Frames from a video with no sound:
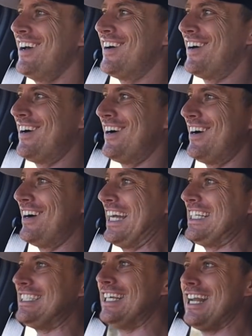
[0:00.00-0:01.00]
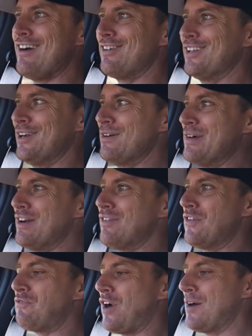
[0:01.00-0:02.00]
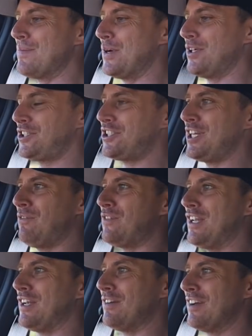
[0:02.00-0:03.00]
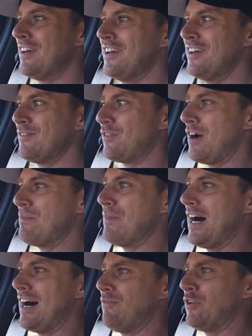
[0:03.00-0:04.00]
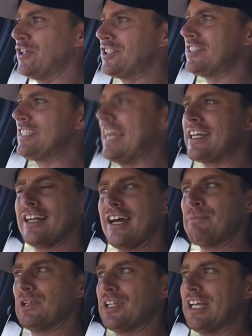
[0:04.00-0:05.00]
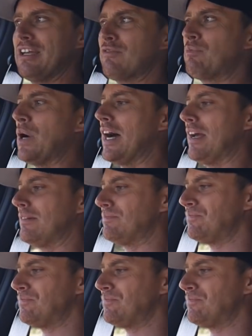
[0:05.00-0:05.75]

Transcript: Oh, it did have a little bit of a fumble shifting from first to second, I believe, but